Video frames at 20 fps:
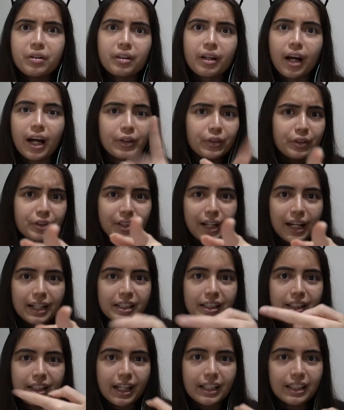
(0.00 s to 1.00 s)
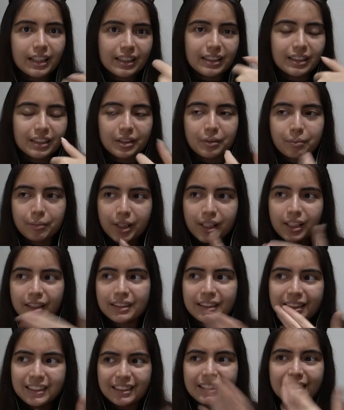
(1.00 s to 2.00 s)
I know you can't hear. I think it's just me.
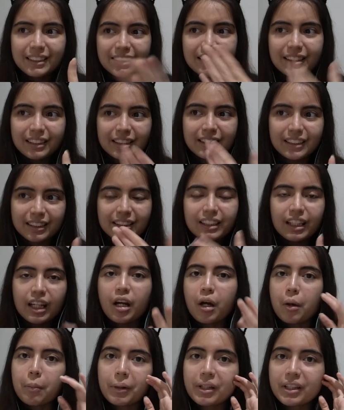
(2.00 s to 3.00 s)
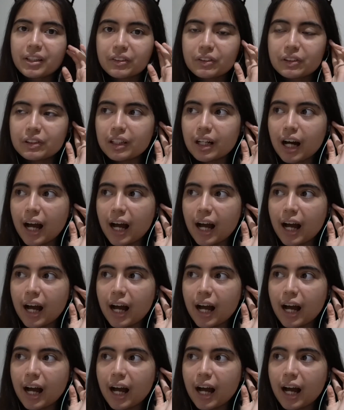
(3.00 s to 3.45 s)
But you know,